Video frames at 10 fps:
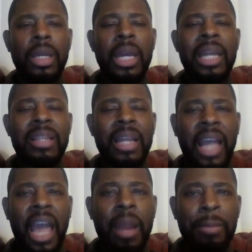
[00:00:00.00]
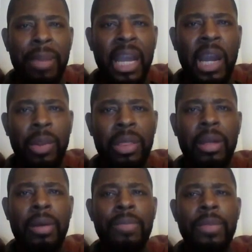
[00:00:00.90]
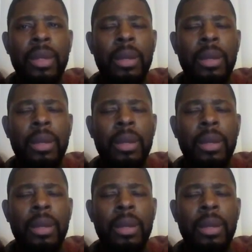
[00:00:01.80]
and kind of being with them,